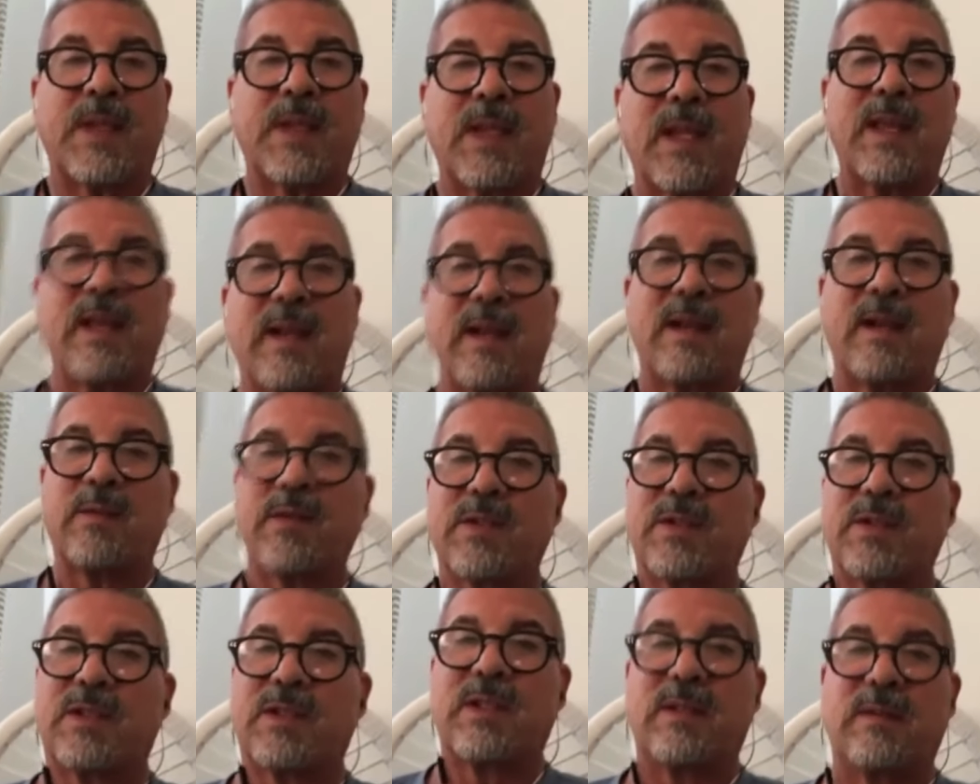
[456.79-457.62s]
and I
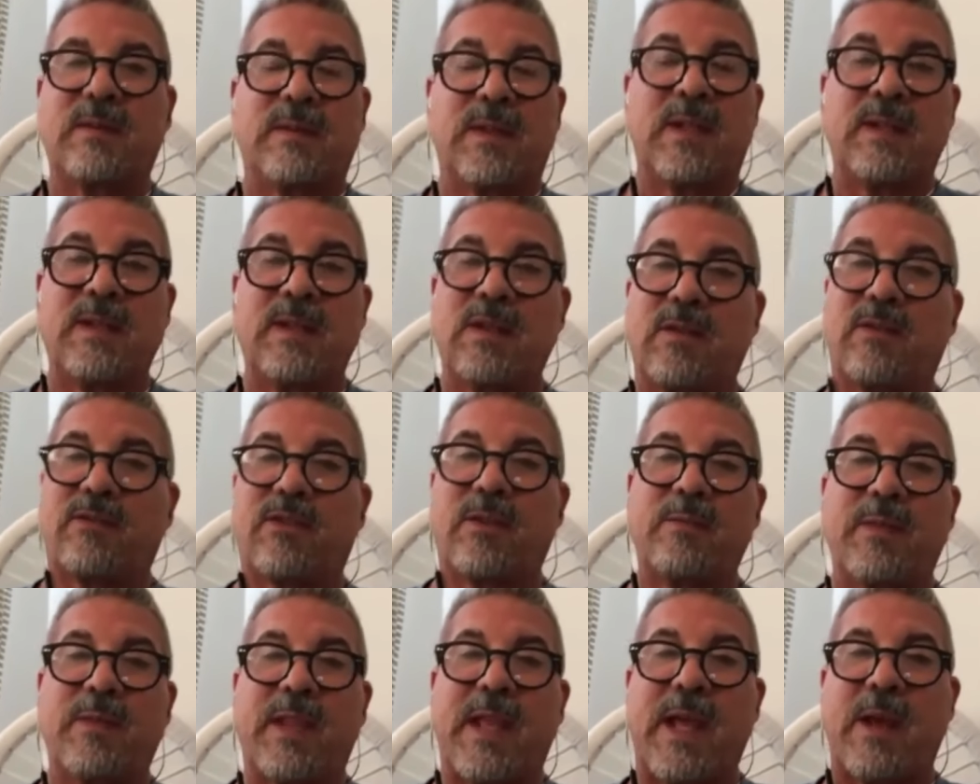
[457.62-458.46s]
was, you know,
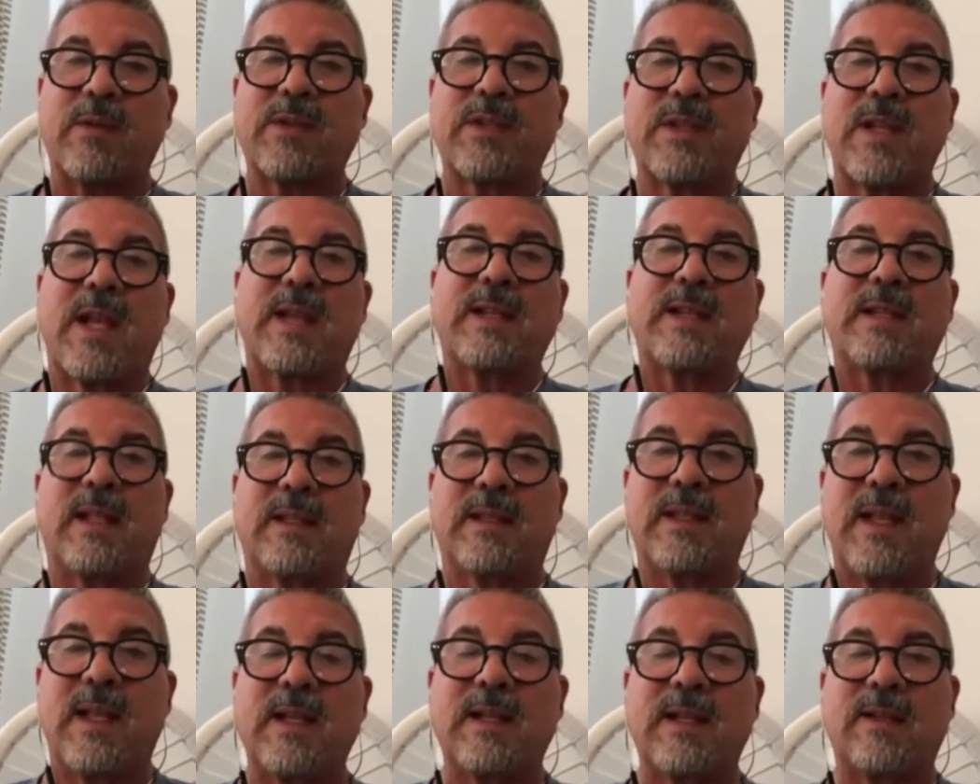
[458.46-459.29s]
from that was night at
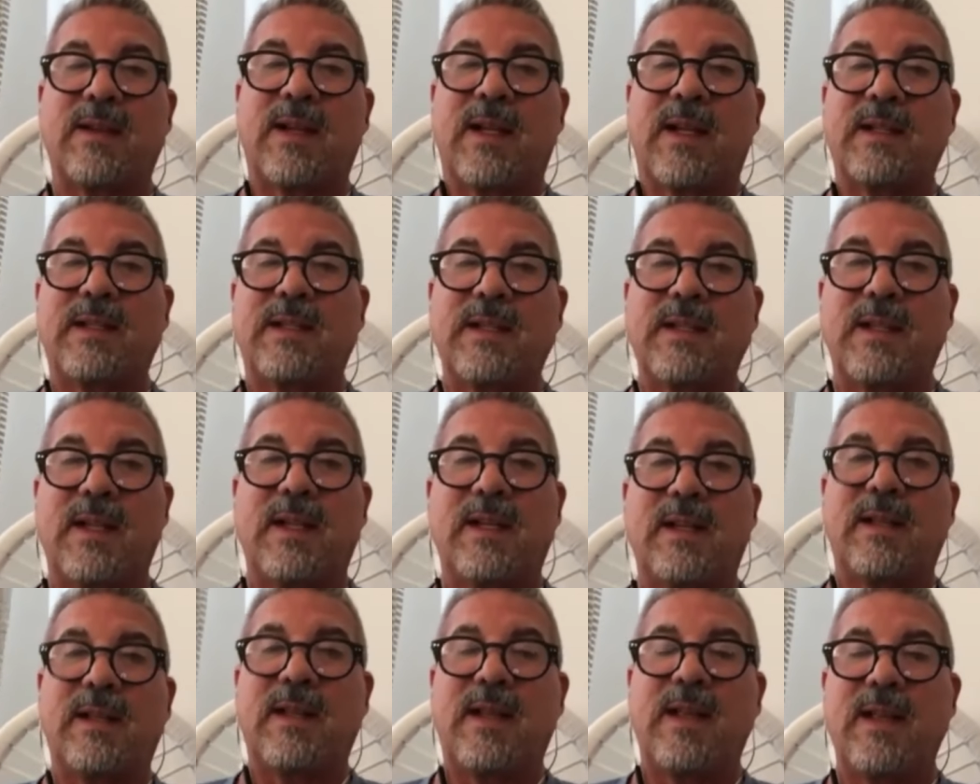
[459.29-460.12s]
the end of
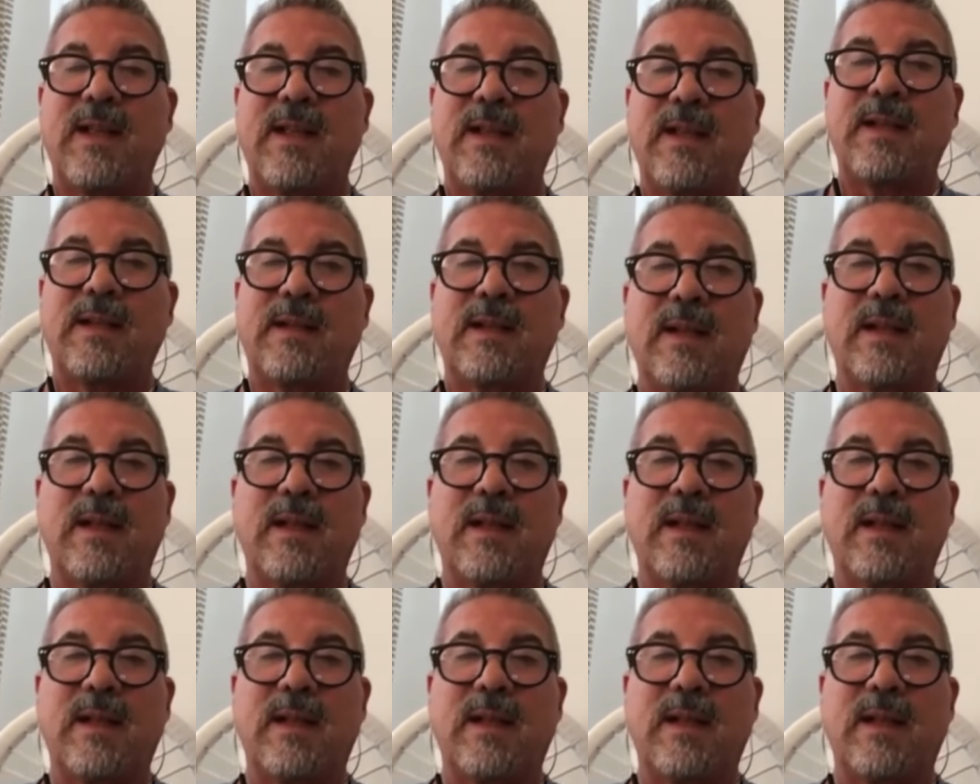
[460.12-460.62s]
1988,